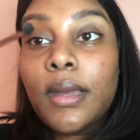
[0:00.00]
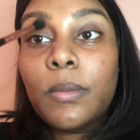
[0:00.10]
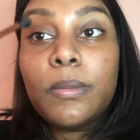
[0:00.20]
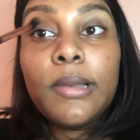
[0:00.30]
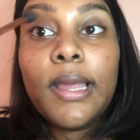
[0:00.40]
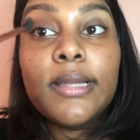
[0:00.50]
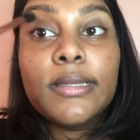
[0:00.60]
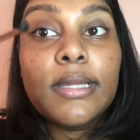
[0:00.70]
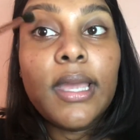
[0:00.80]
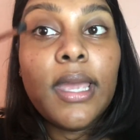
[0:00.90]

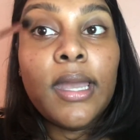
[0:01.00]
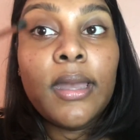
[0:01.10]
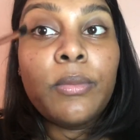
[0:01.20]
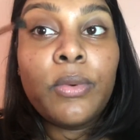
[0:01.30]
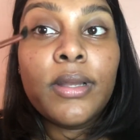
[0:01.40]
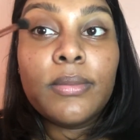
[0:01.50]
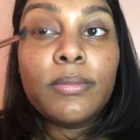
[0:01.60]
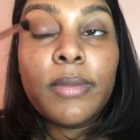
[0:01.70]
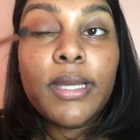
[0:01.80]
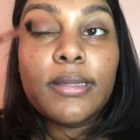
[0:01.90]
blends in and what
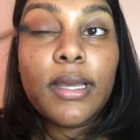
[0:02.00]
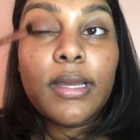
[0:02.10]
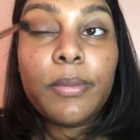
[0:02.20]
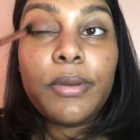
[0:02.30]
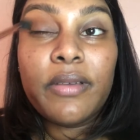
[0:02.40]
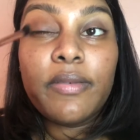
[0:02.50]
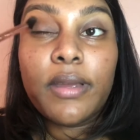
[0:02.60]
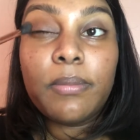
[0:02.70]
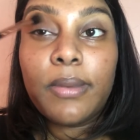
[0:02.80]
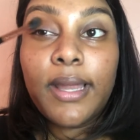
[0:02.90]
makes like a
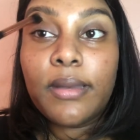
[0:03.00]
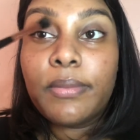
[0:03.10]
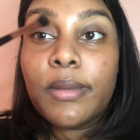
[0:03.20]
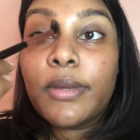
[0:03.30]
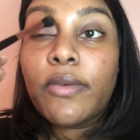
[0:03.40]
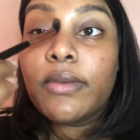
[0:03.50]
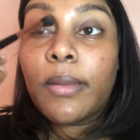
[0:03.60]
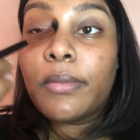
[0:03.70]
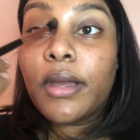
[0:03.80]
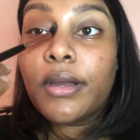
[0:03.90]
perfect blend. But
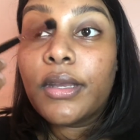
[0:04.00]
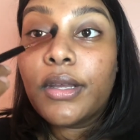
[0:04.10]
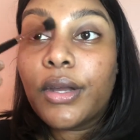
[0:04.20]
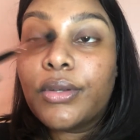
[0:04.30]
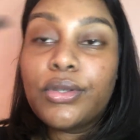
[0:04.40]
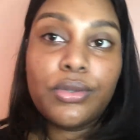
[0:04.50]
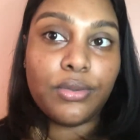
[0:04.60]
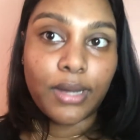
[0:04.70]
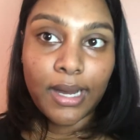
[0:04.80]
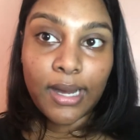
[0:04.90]
I'm not gonna go too
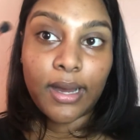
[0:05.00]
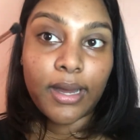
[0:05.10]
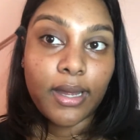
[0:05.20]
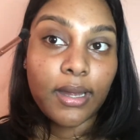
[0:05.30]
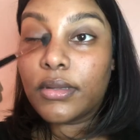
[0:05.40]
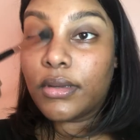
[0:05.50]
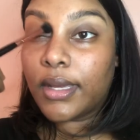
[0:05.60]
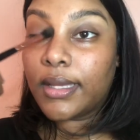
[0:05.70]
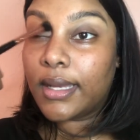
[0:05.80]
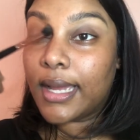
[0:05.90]
high. So,
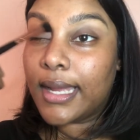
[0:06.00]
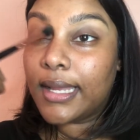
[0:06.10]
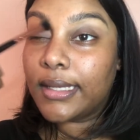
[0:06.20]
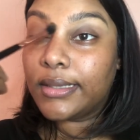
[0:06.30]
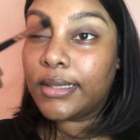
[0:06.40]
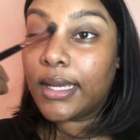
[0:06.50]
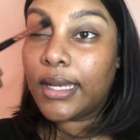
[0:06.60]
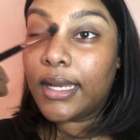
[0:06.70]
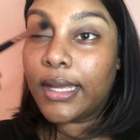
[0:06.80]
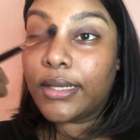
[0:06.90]
and then I like to kind
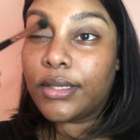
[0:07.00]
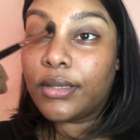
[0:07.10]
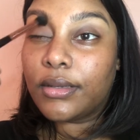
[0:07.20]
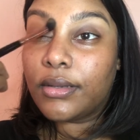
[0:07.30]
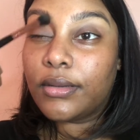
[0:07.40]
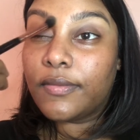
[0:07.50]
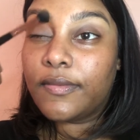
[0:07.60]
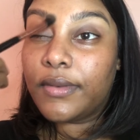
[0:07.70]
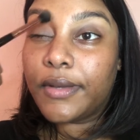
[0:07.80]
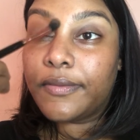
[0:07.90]
of like
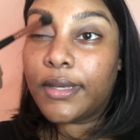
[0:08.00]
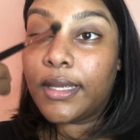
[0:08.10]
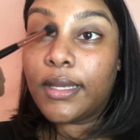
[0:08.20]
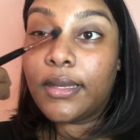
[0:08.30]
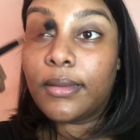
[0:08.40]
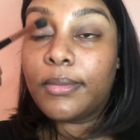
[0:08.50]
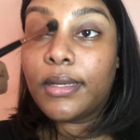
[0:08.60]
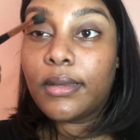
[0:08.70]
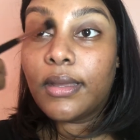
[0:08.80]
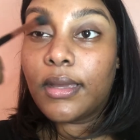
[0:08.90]
fluff it in a bit
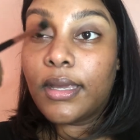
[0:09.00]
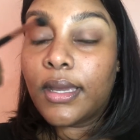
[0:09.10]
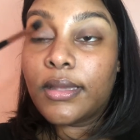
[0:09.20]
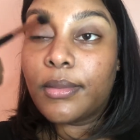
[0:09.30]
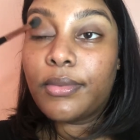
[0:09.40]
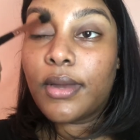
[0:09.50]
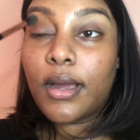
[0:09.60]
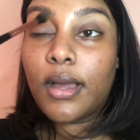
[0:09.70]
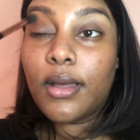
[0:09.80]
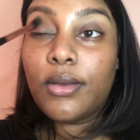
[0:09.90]
here at the
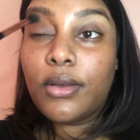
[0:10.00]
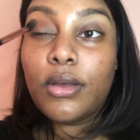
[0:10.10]
brow,